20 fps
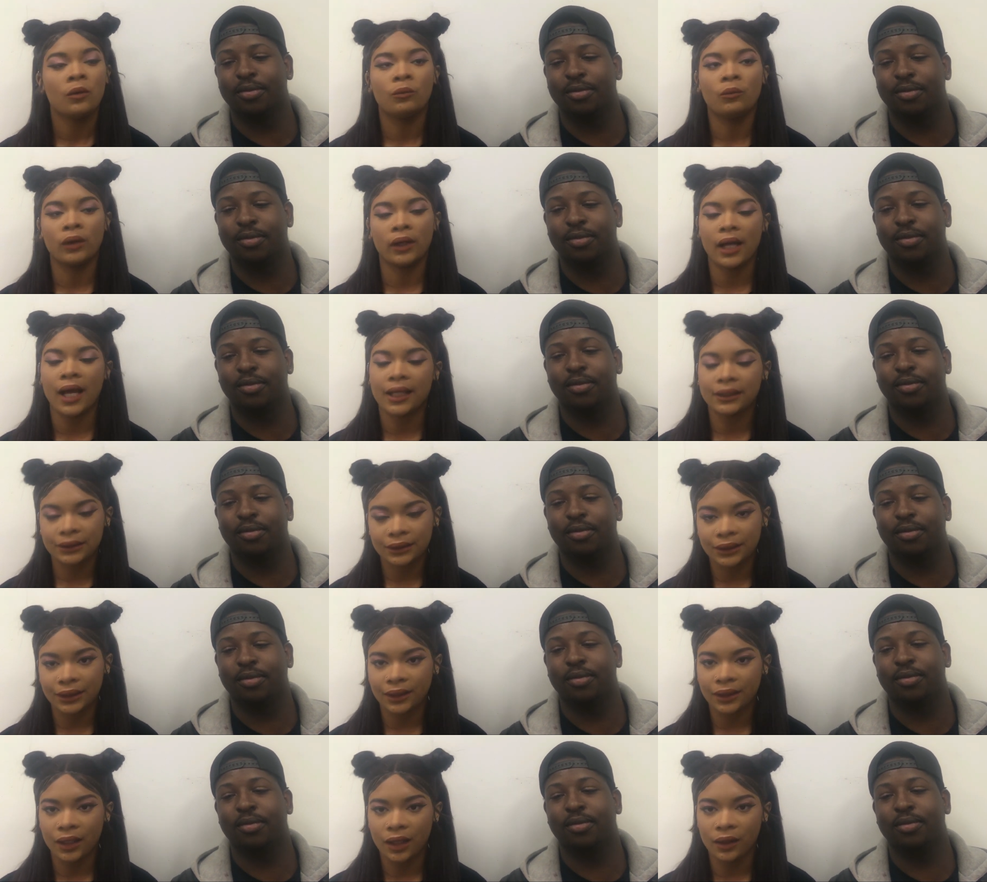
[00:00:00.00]
Speaker 1: When I
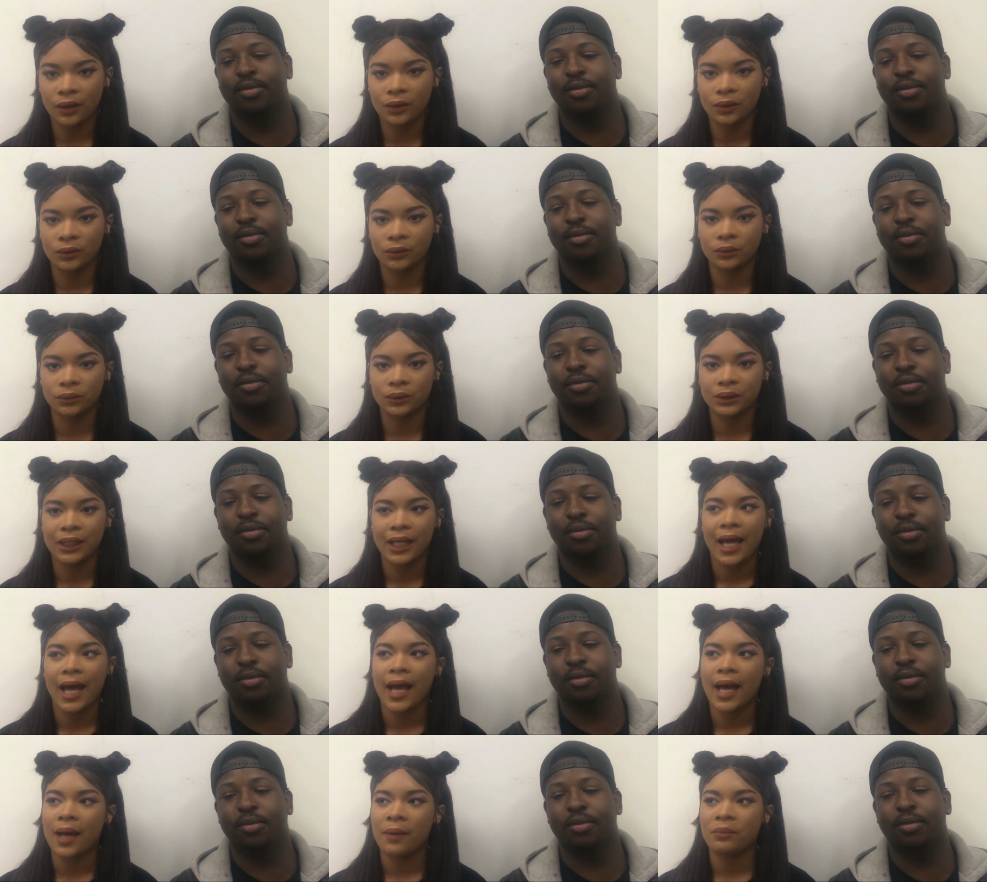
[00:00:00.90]
see those,
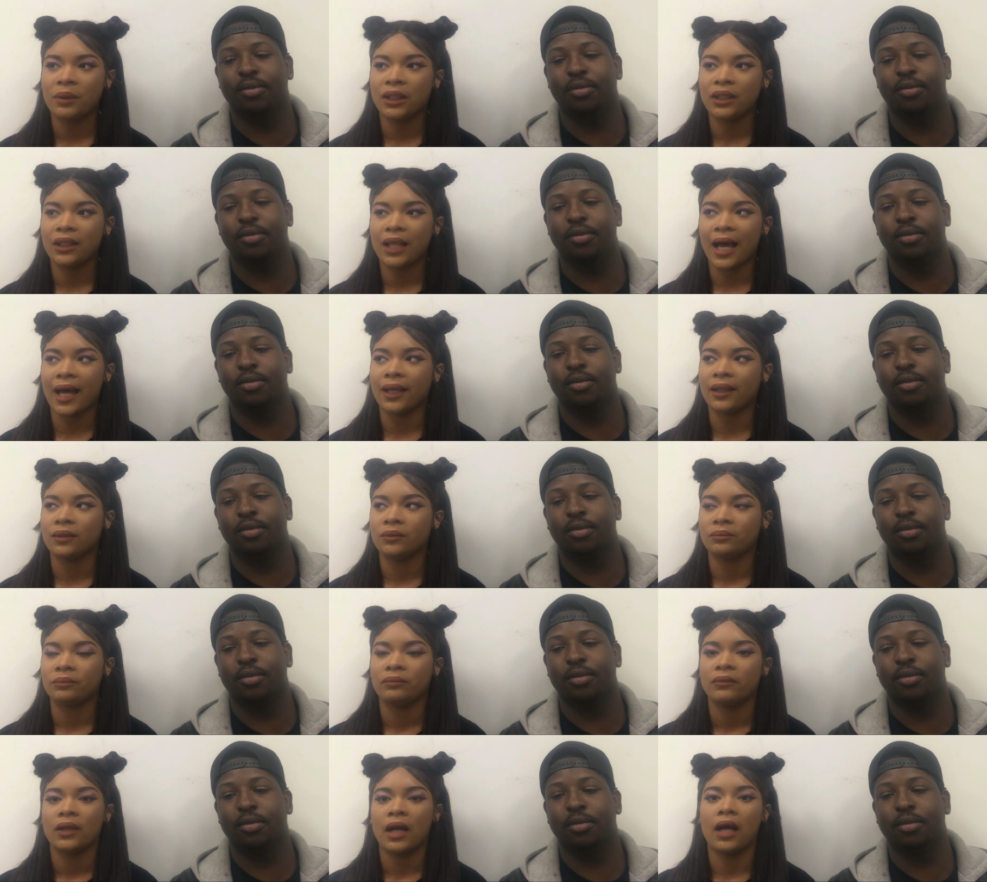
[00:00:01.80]
I be like,
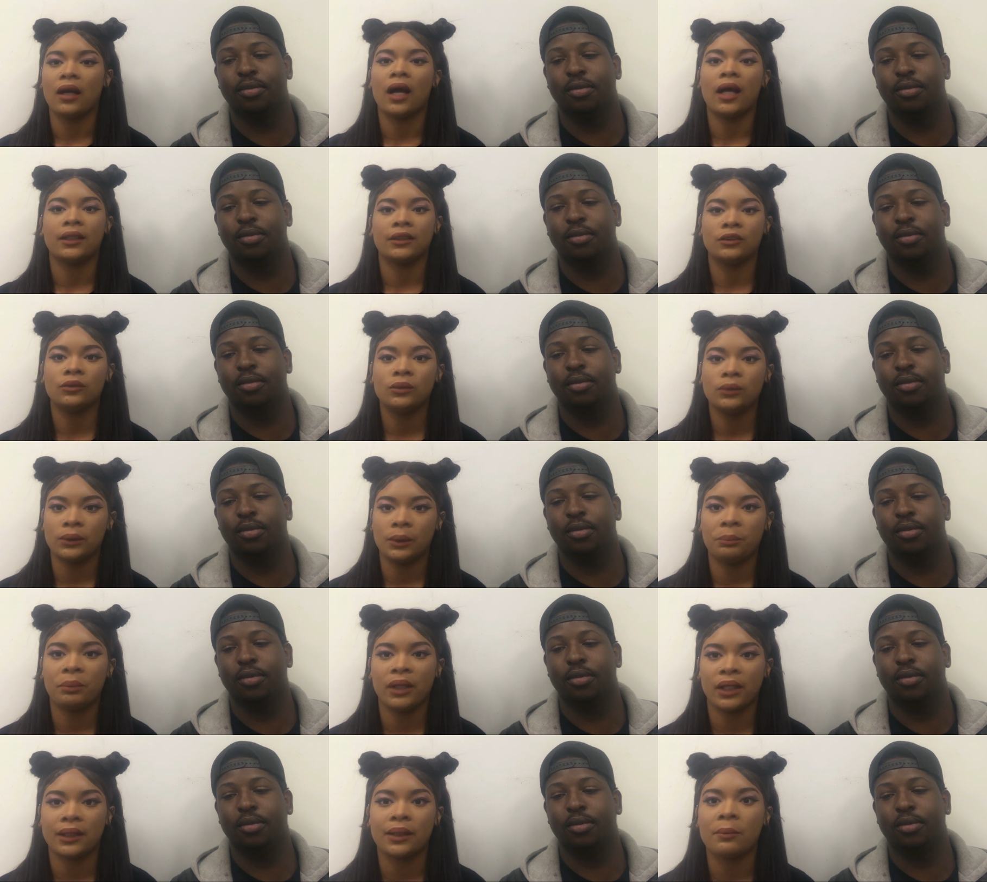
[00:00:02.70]
I usually
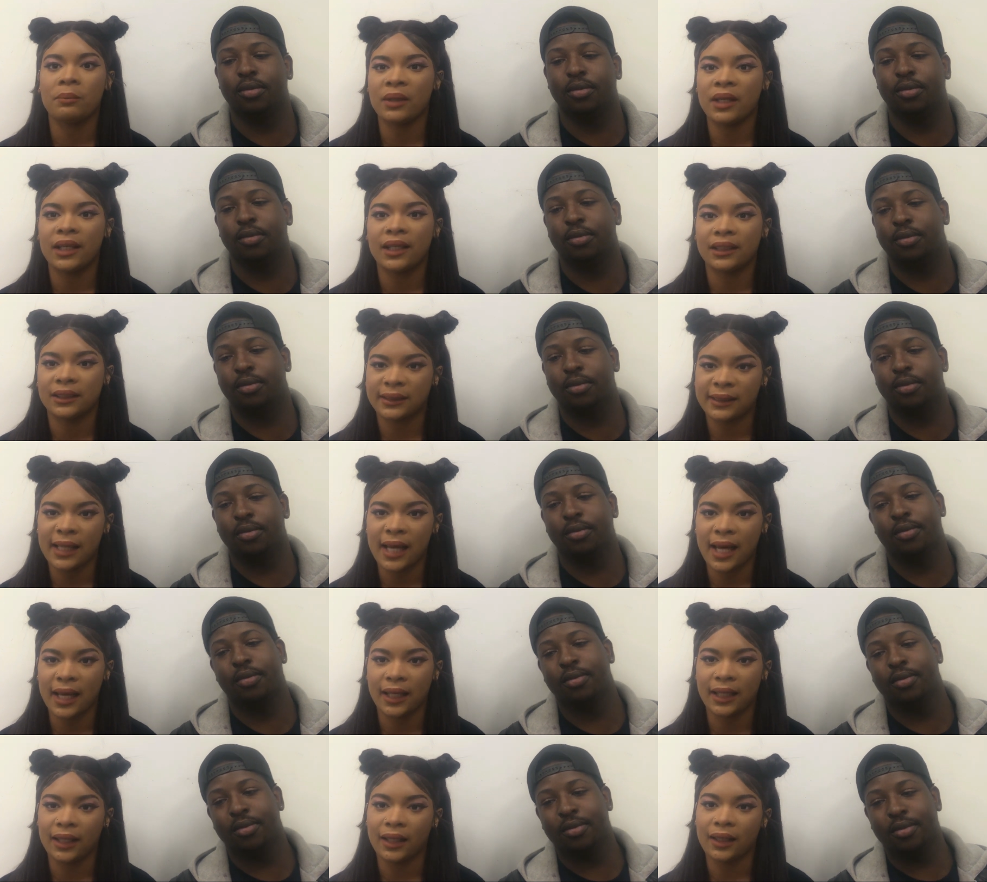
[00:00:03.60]
pick the biggest
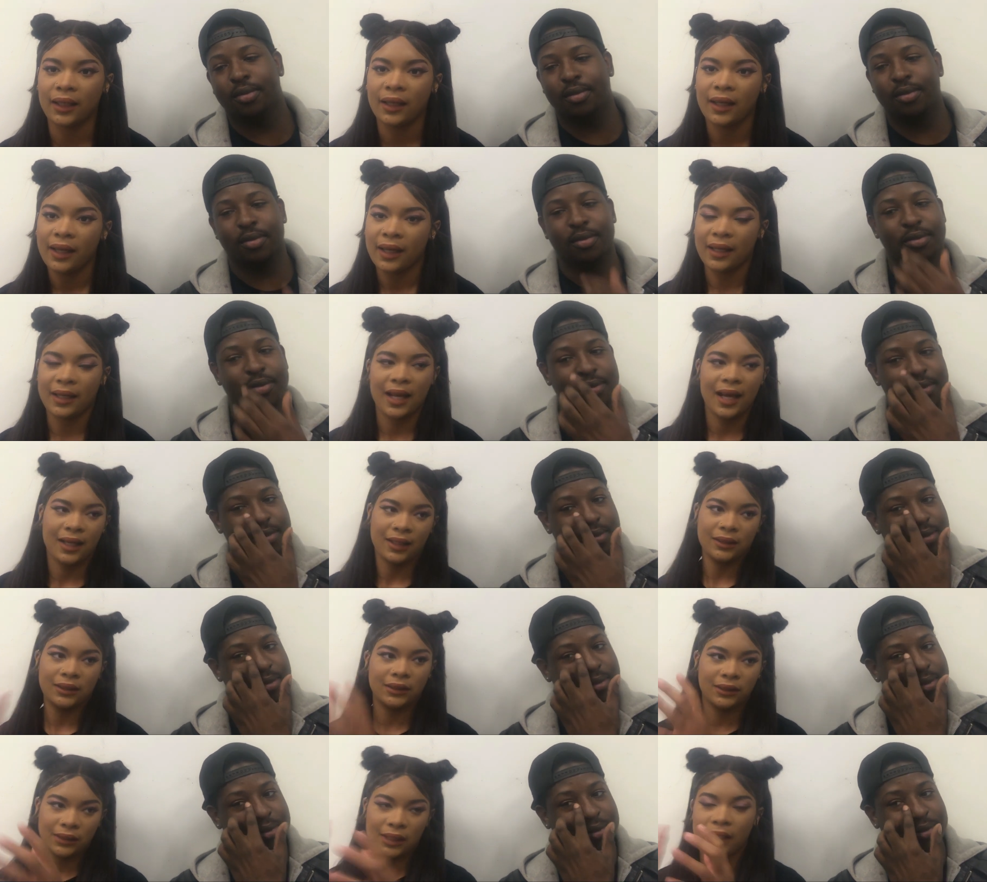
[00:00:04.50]
thing and I
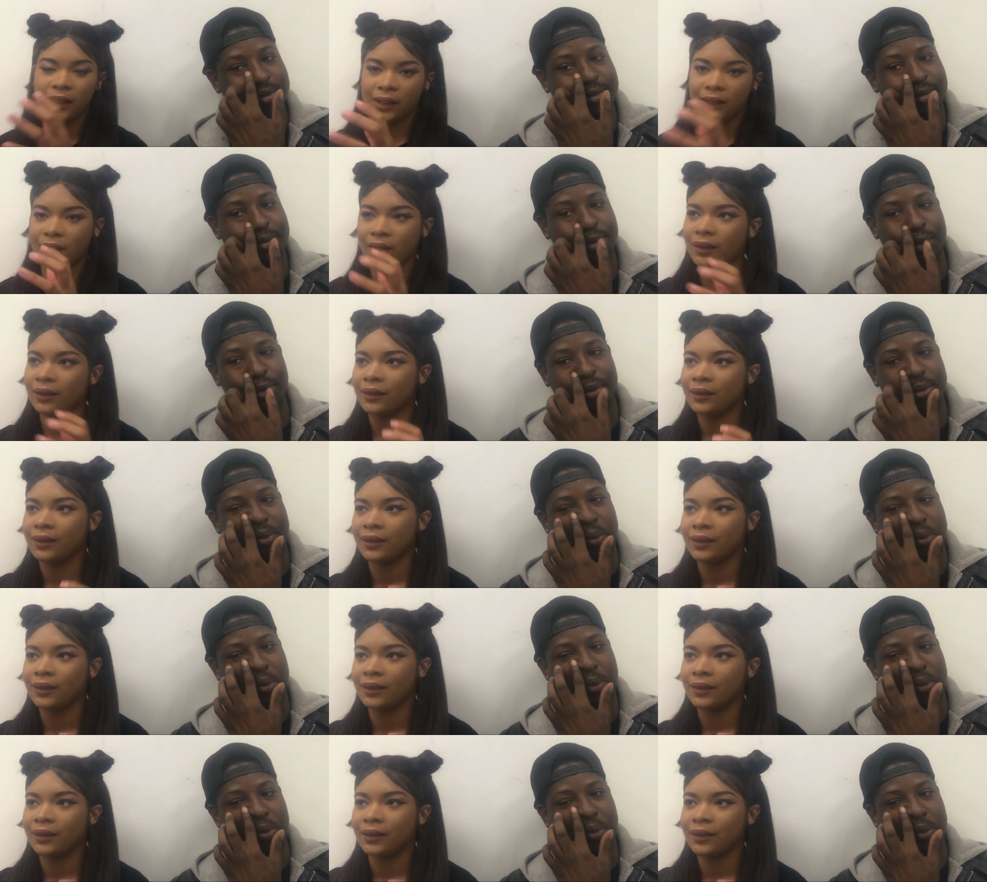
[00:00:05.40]
shake it.